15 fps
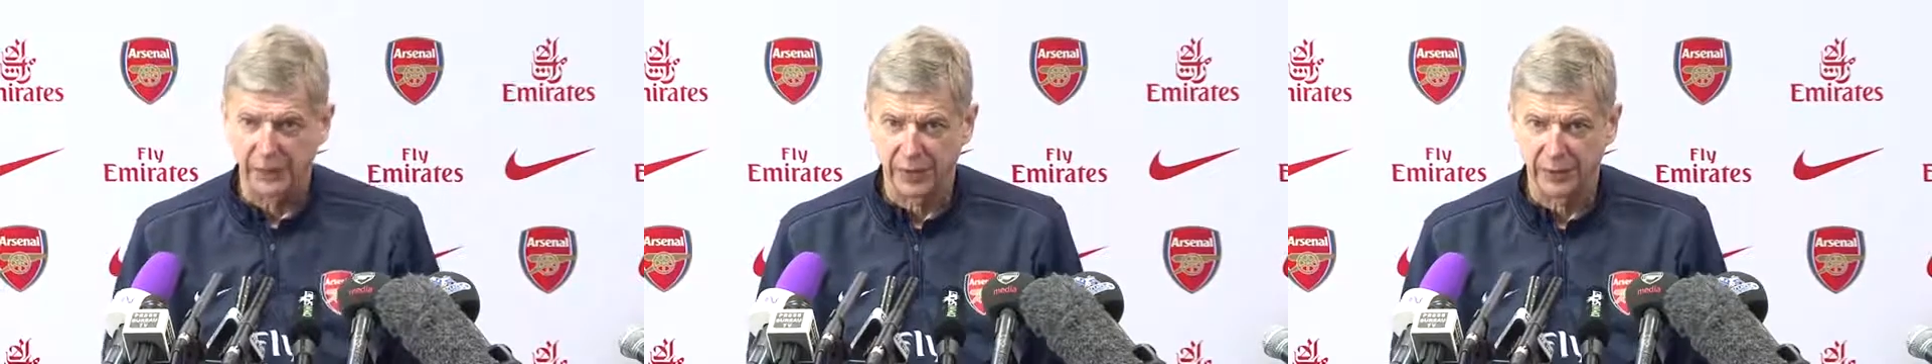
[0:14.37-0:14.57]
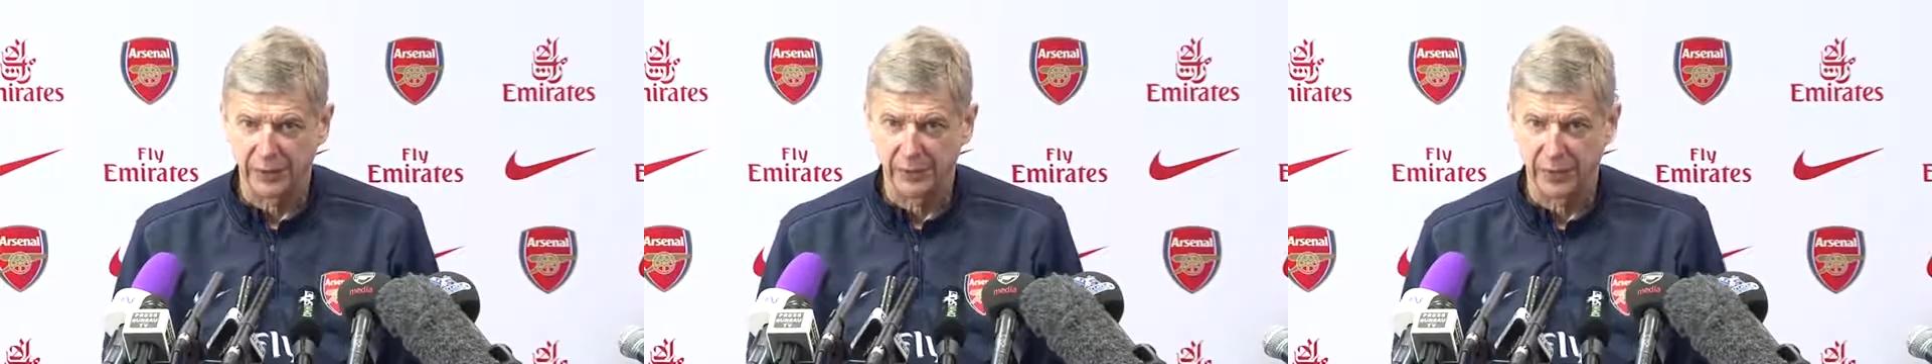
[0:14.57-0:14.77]

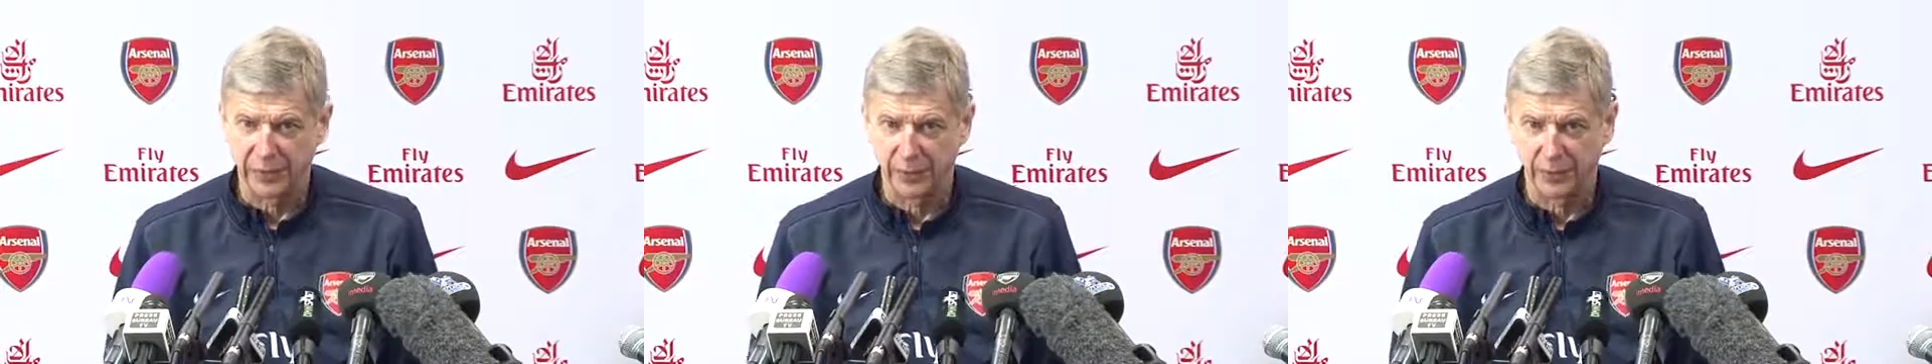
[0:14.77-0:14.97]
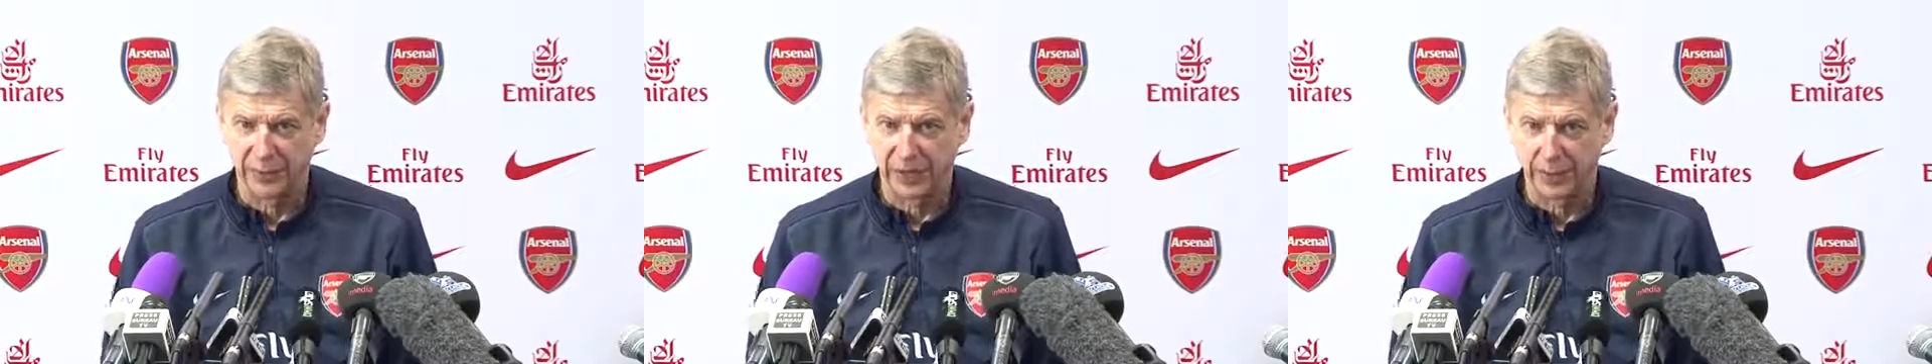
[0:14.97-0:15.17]

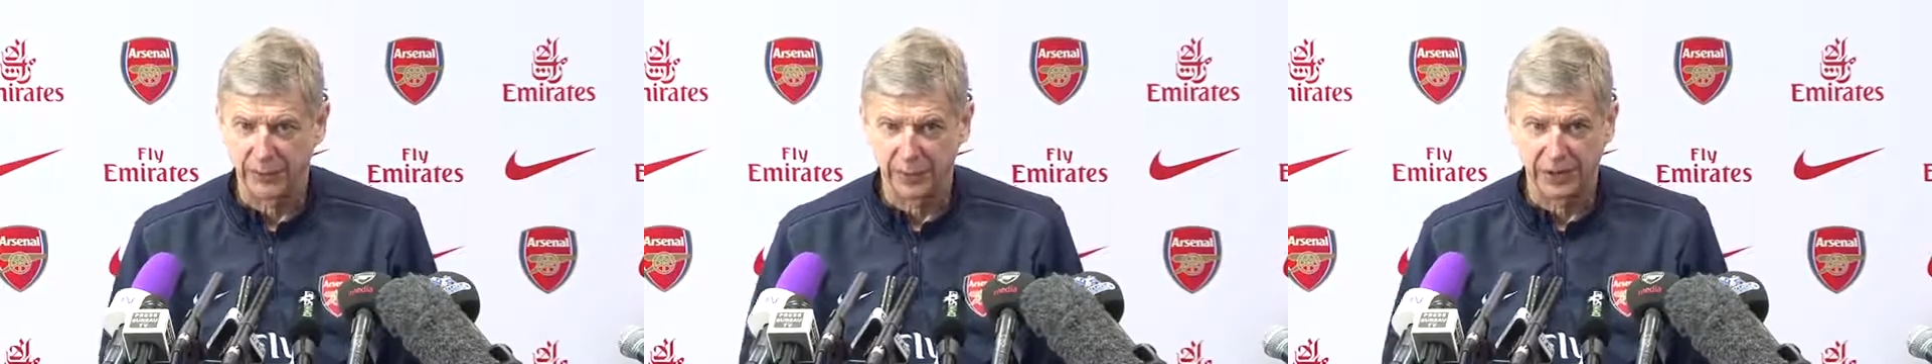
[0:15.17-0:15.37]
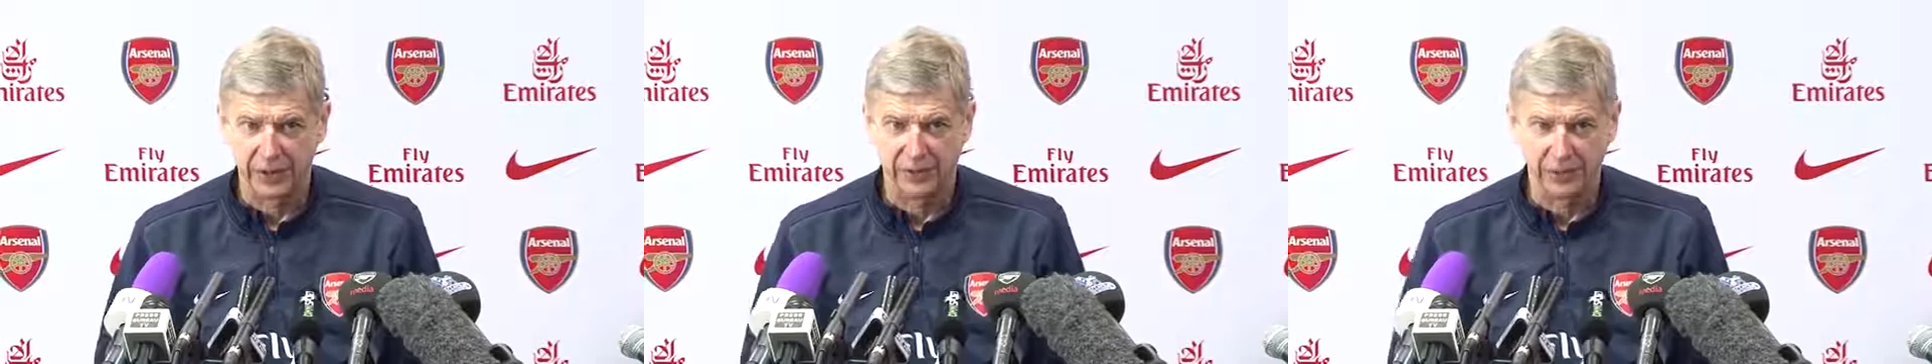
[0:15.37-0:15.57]
Everybody was
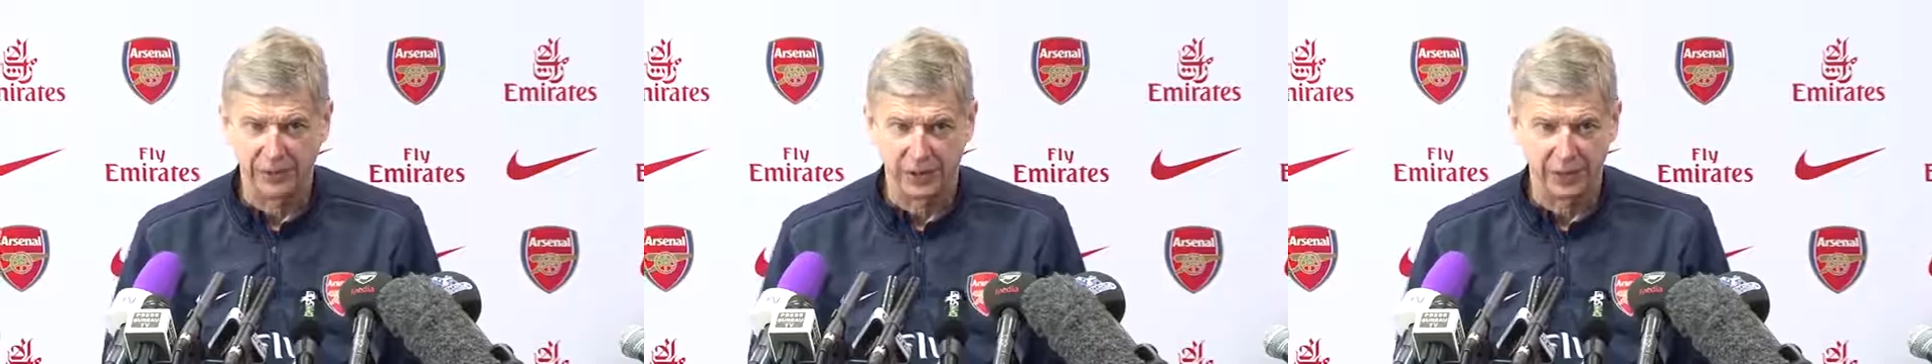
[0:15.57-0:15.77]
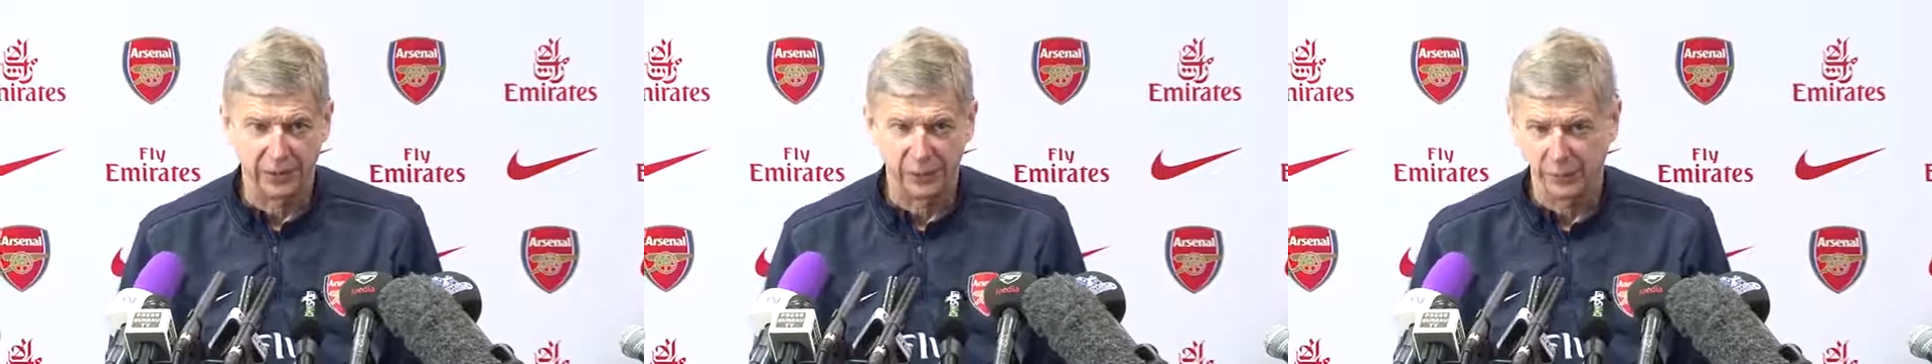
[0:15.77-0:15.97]
happy
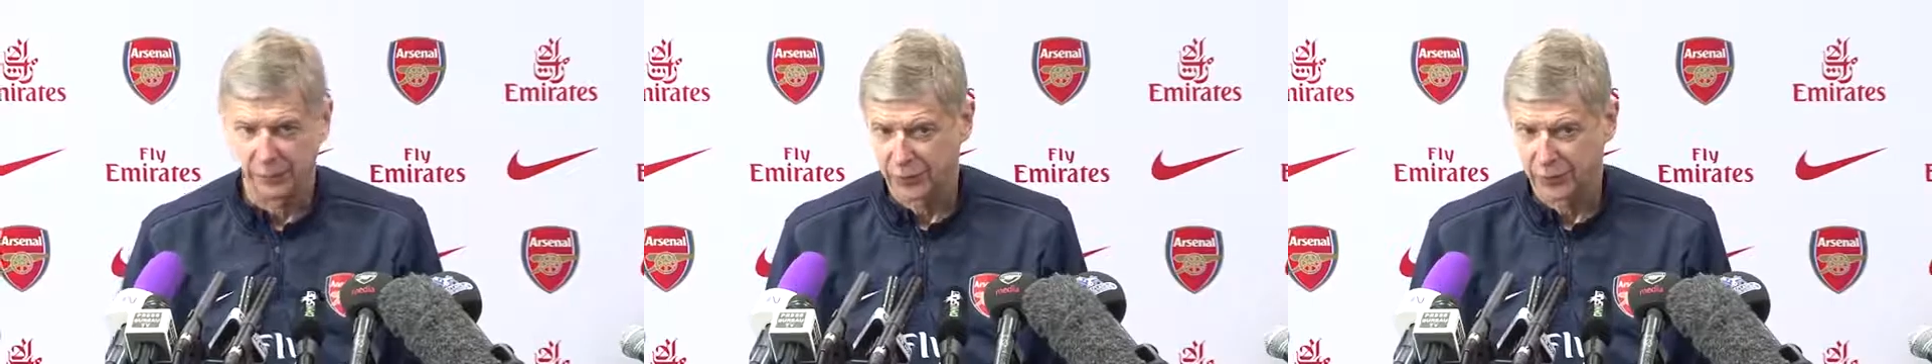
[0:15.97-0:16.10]
yesterday